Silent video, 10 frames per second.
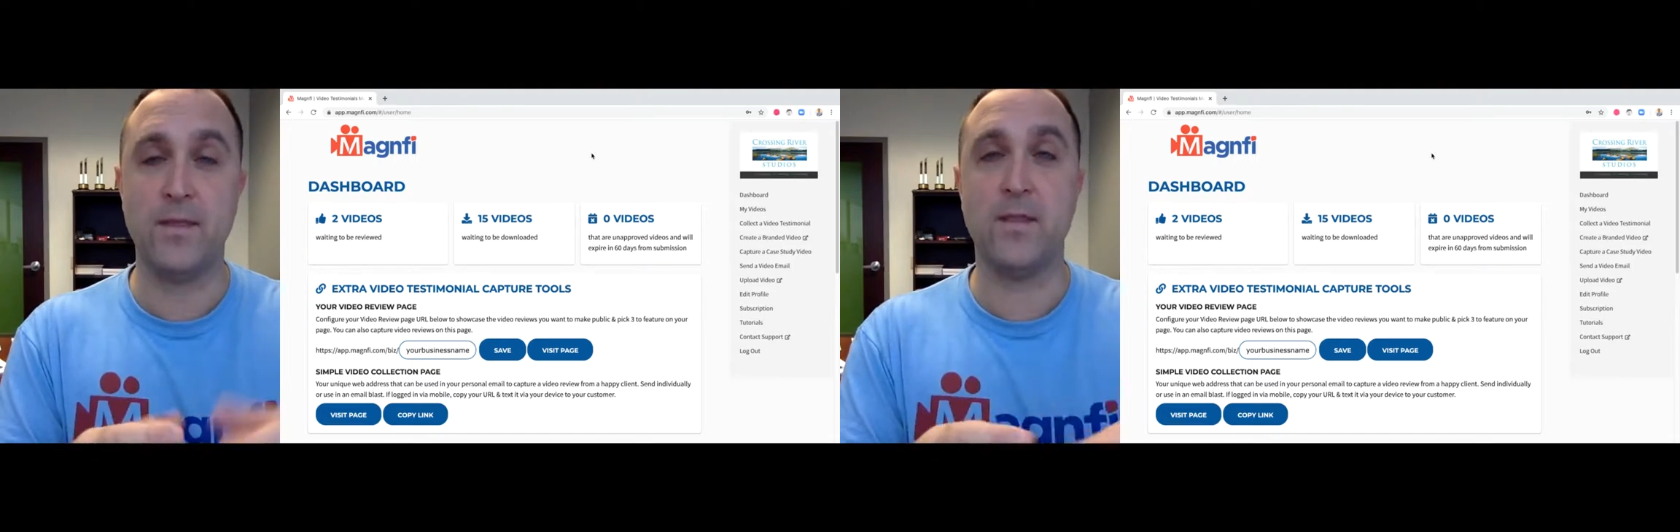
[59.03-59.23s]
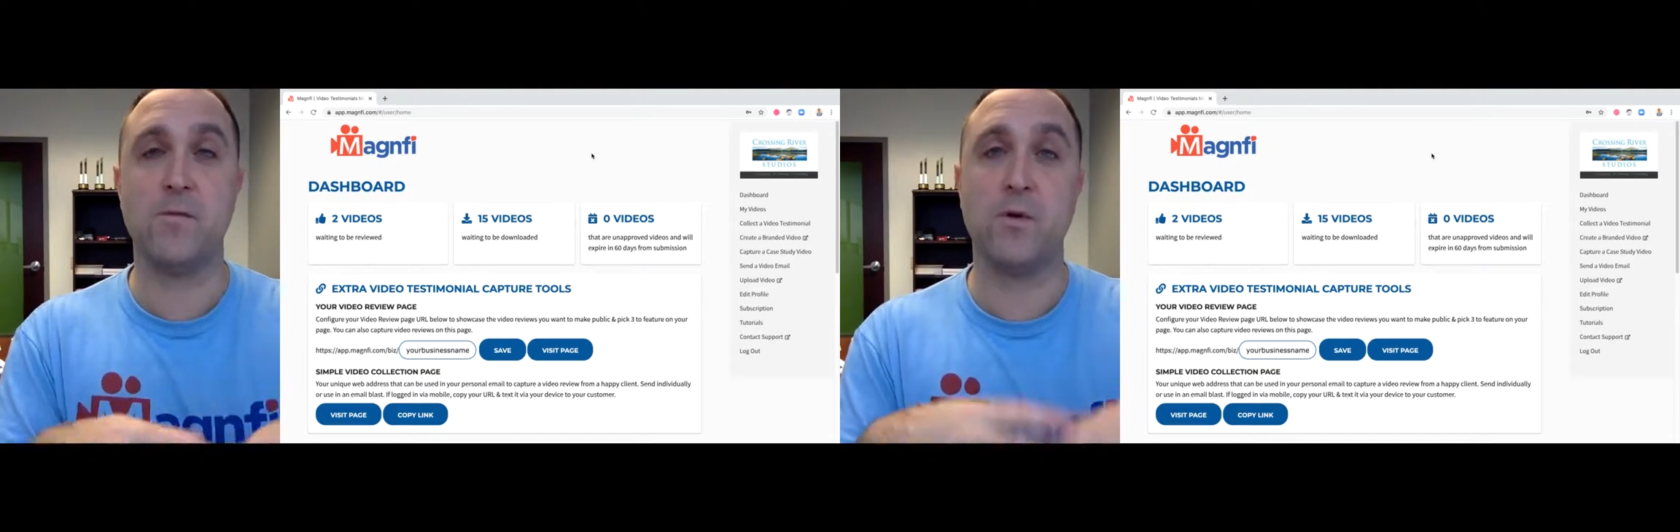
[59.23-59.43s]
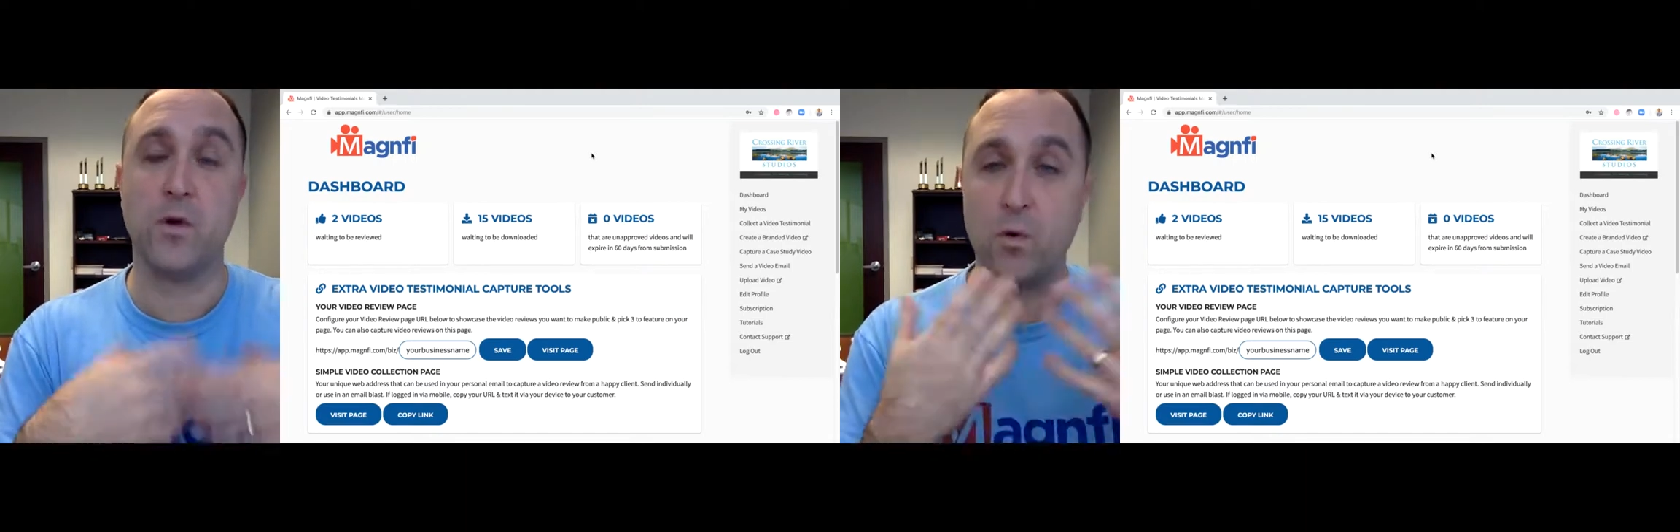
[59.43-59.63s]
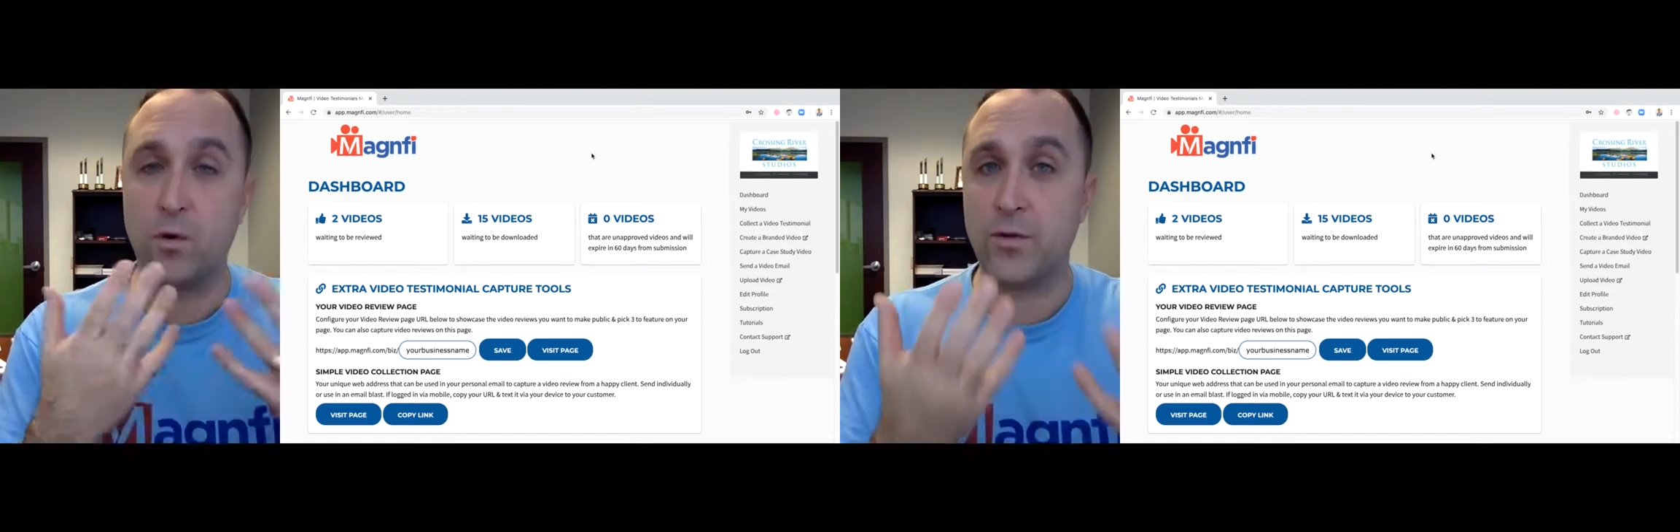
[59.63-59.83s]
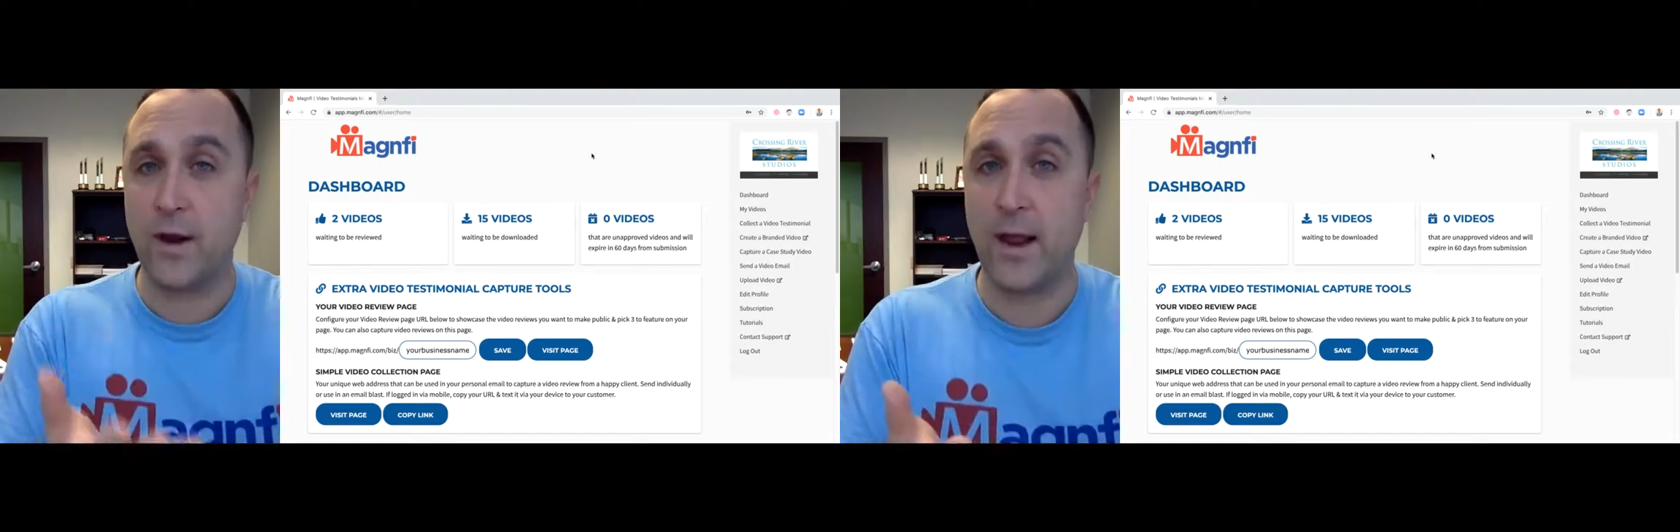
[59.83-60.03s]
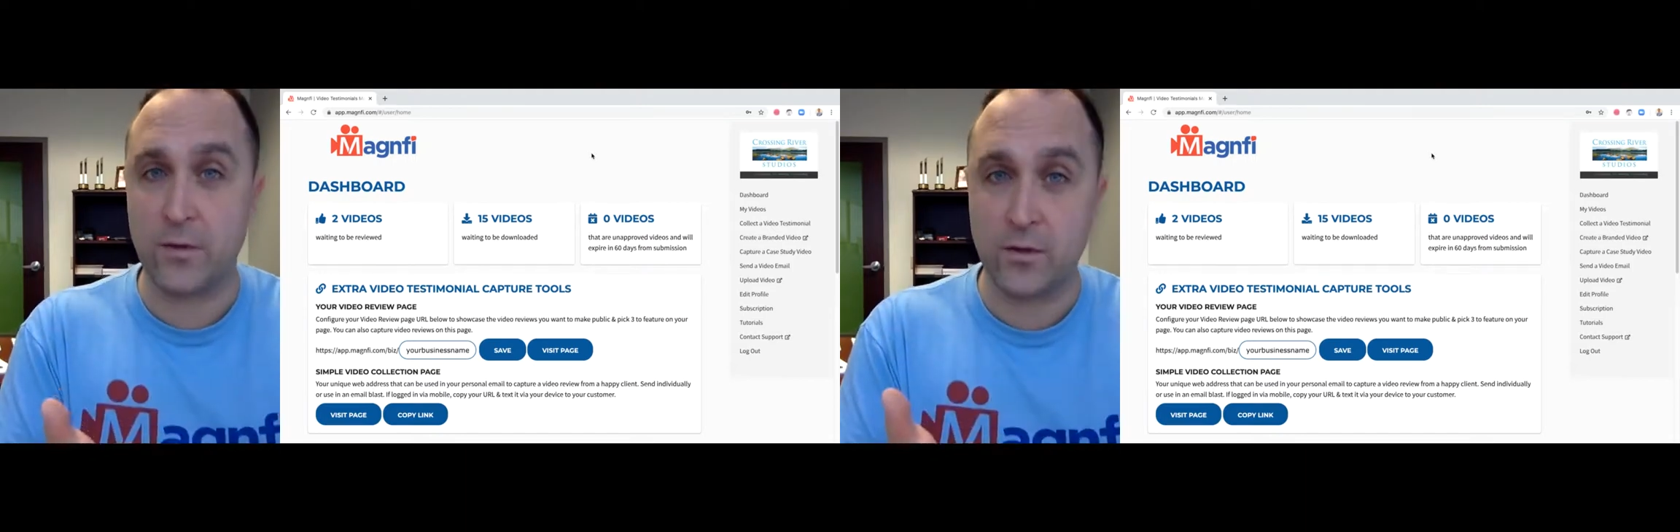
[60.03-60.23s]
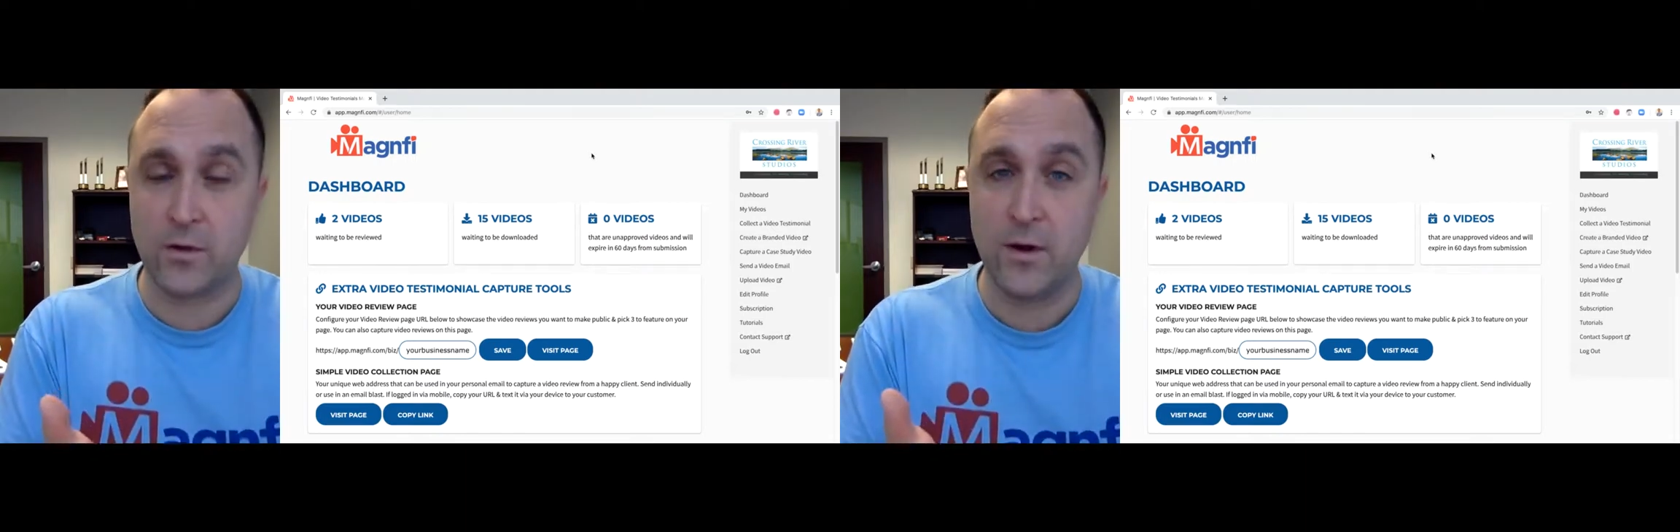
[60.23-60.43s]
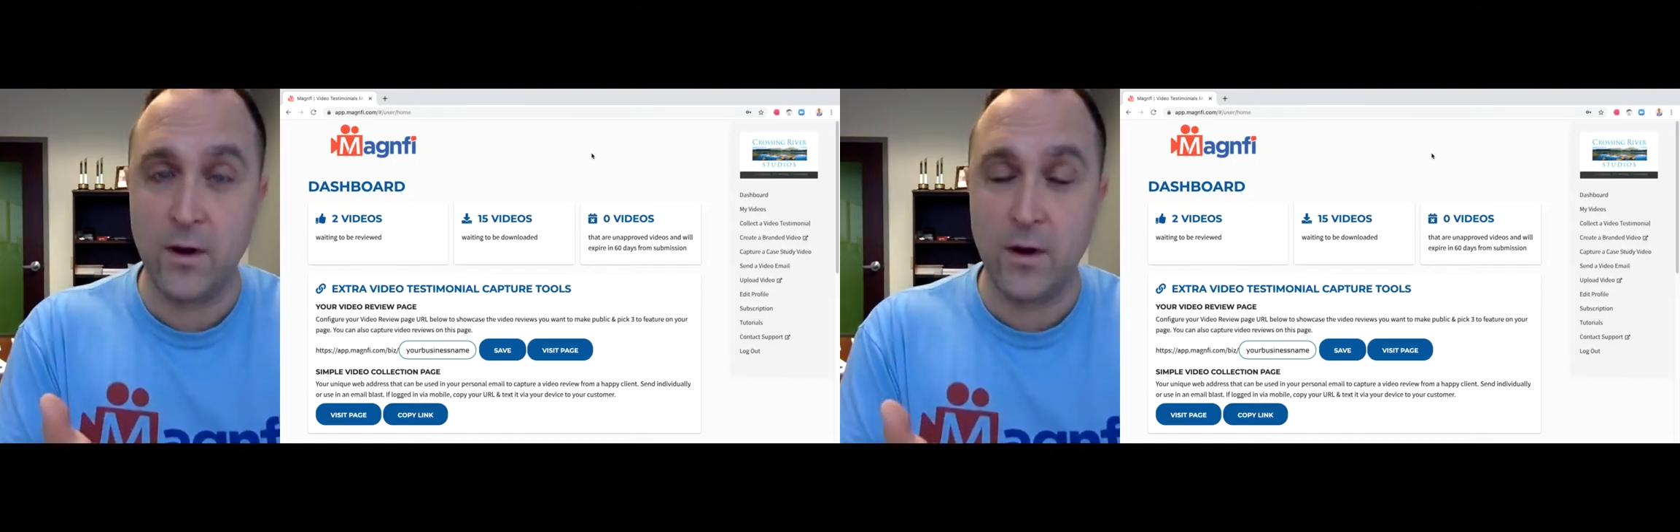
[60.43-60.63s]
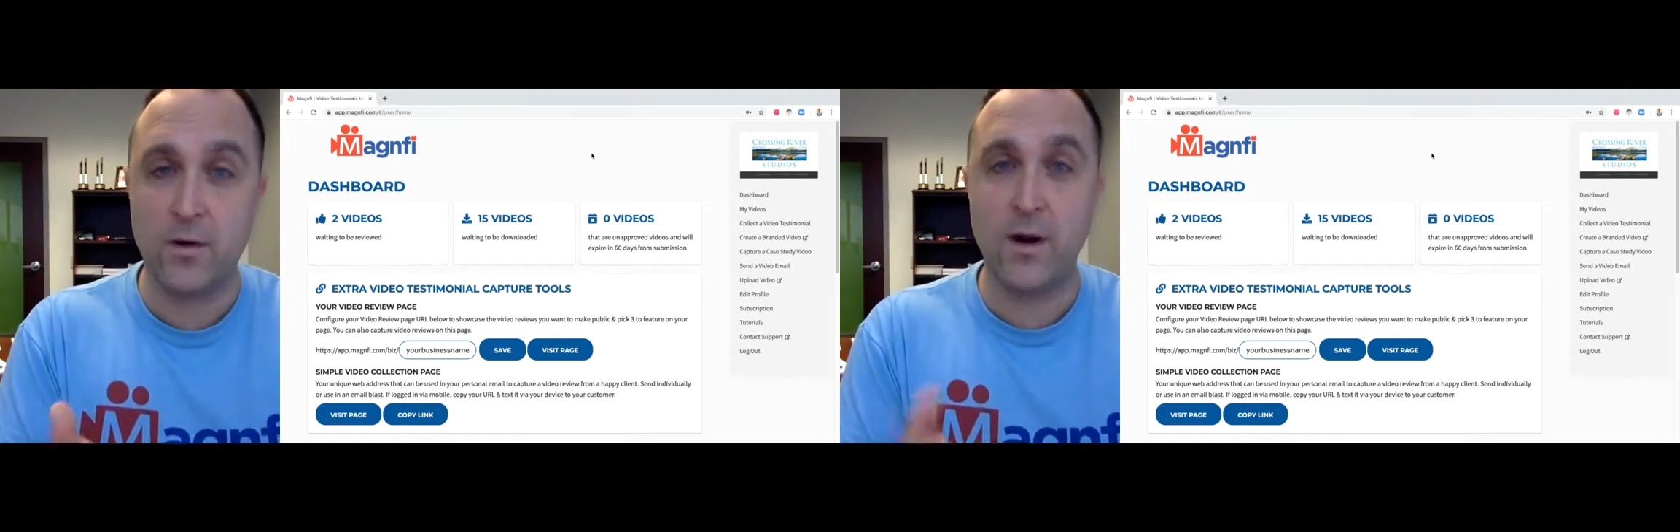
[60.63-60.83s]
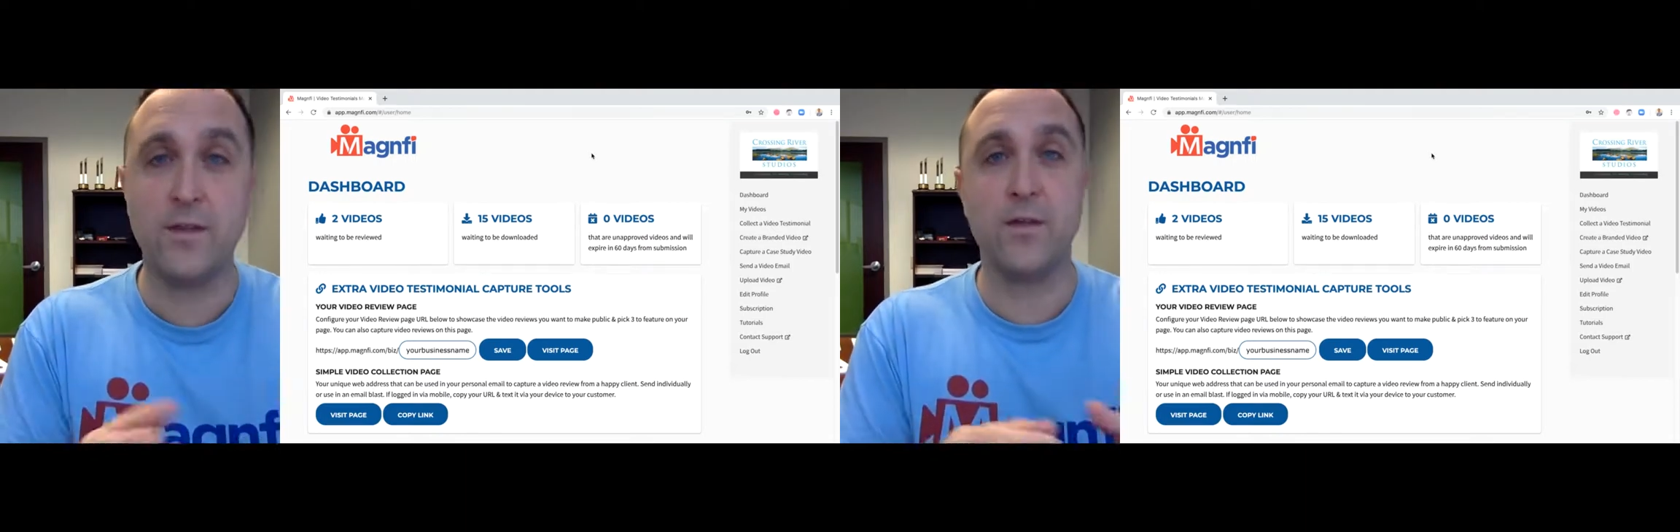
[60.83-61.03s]
and then they record their answer,
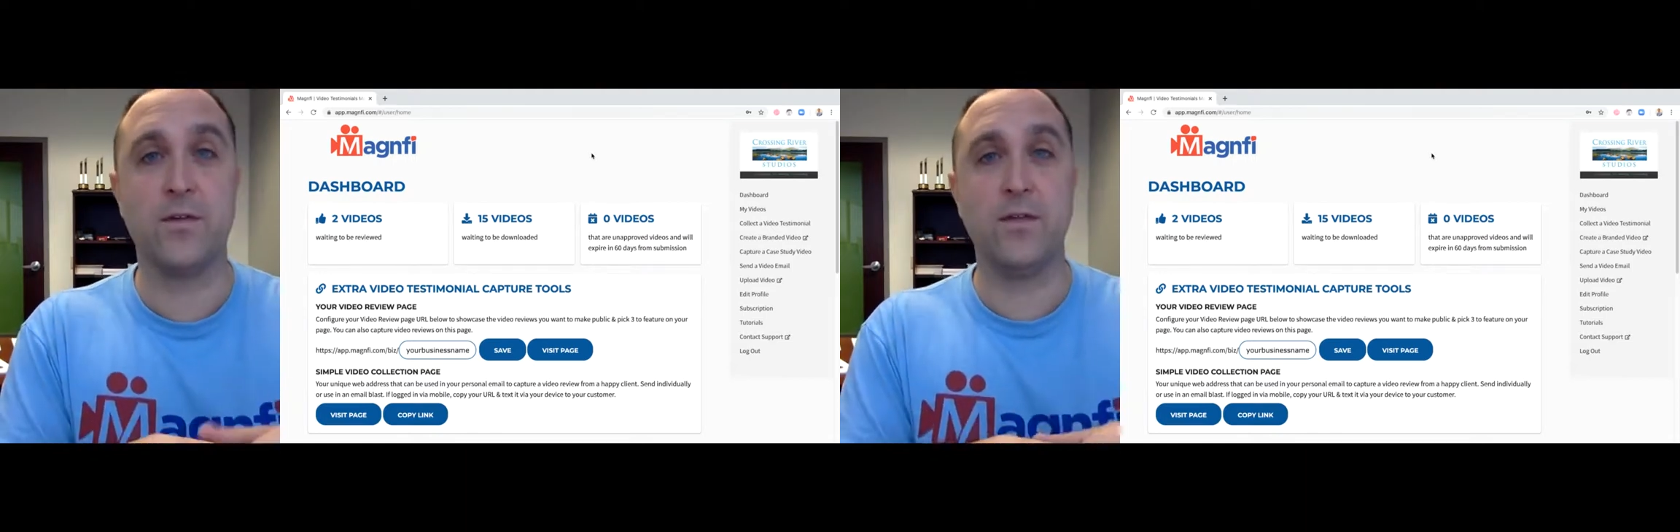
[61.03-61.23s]
right?